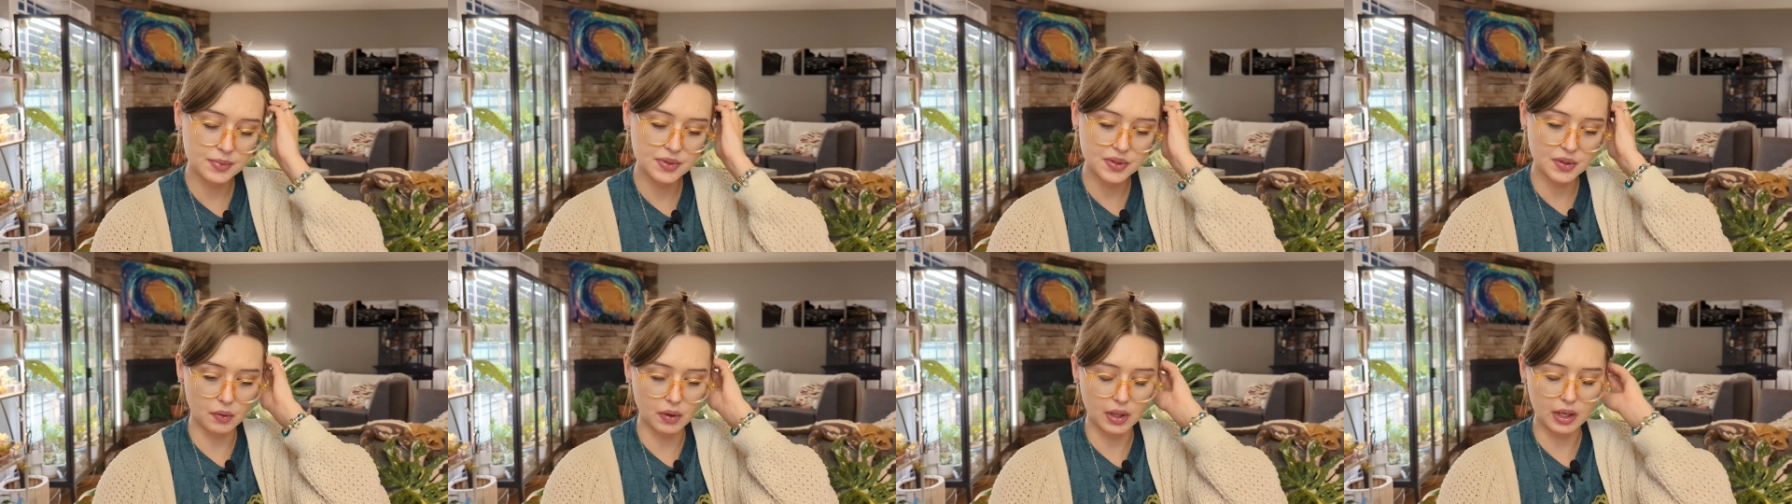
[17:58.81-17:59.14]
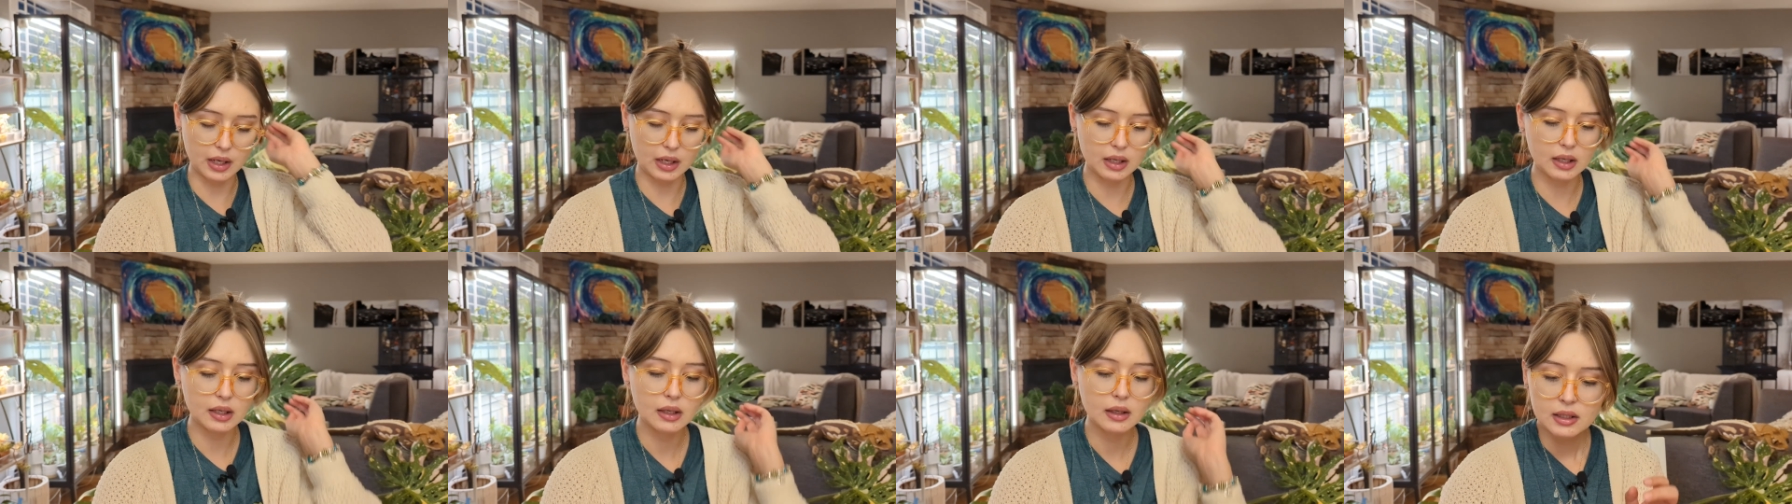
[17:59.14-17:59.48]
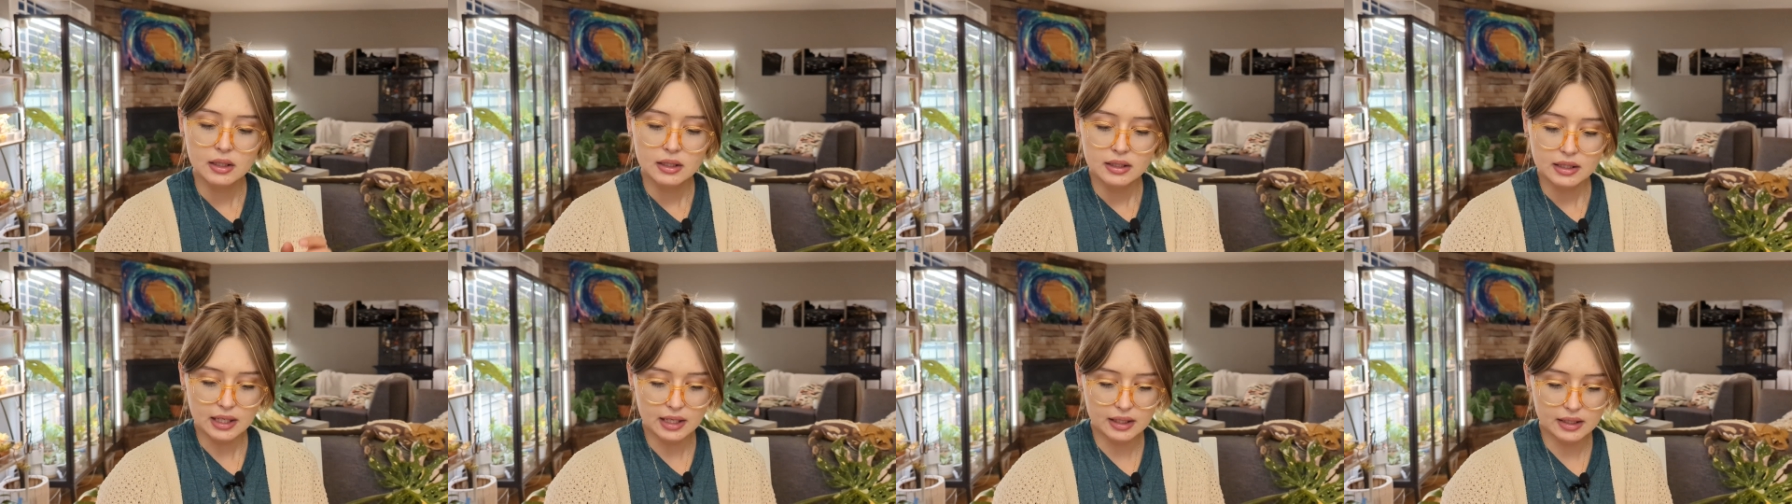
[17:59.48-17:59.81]
So they
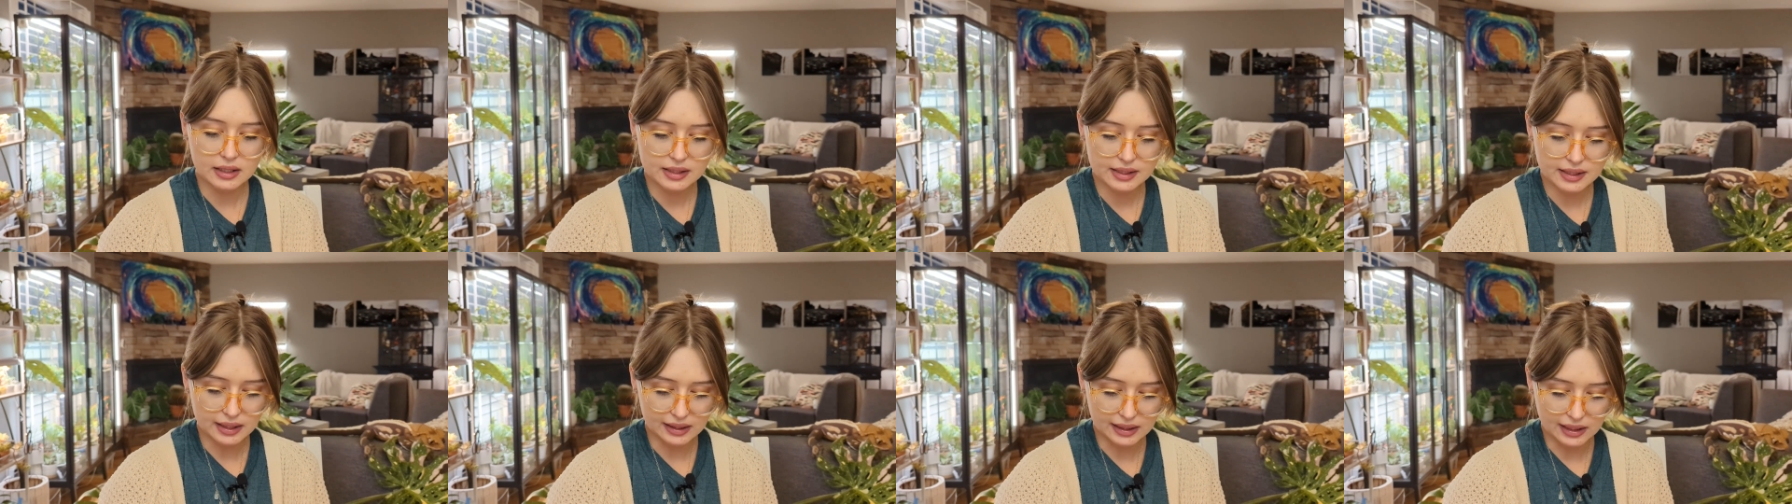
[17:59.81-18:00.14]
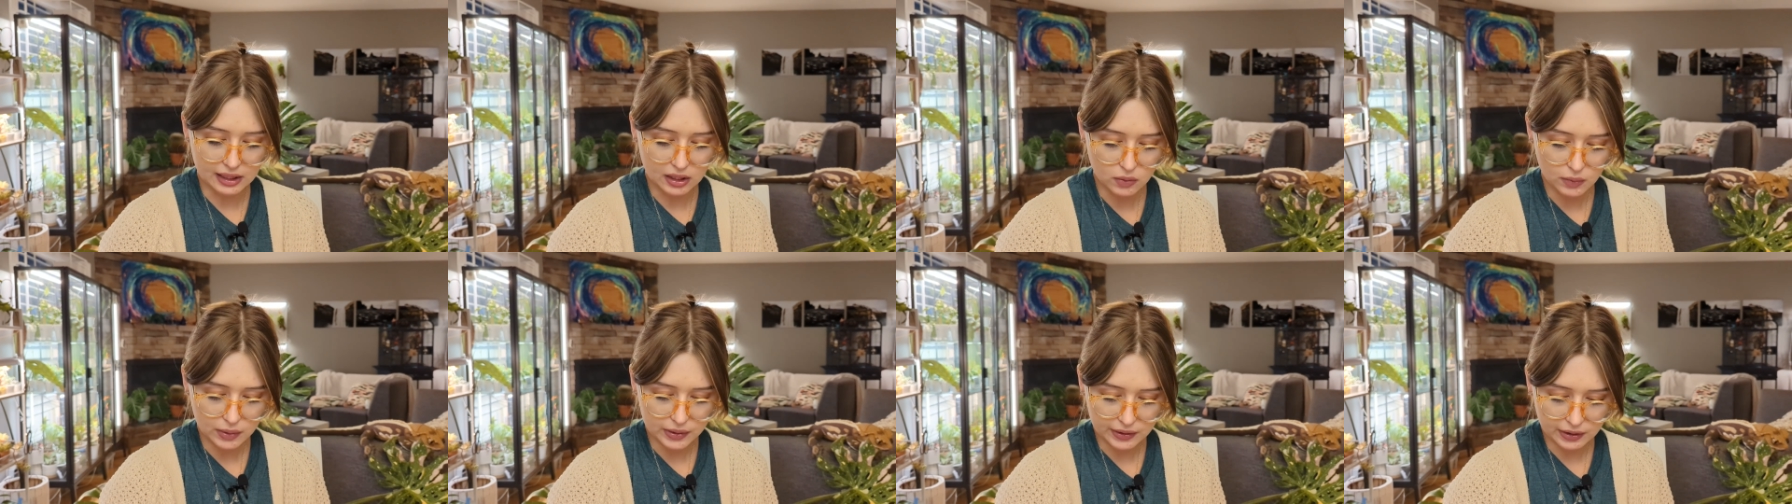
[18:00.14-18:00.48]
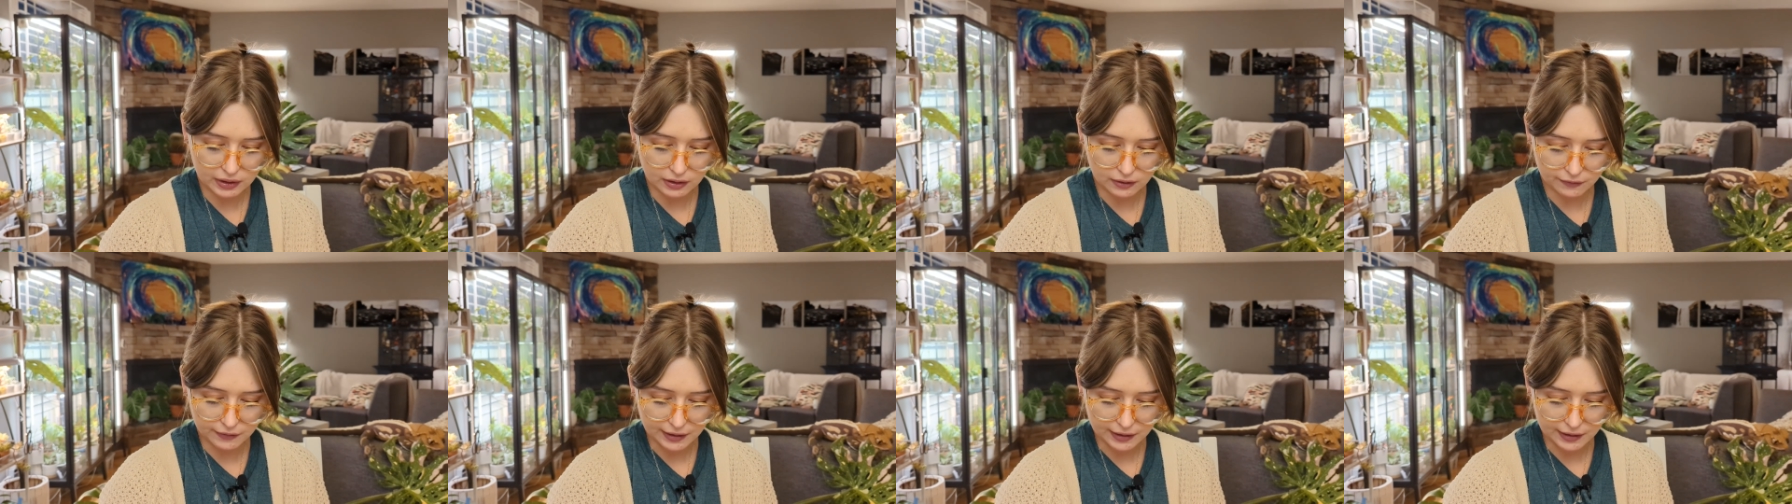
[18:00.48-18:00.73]
tend to sell out when they're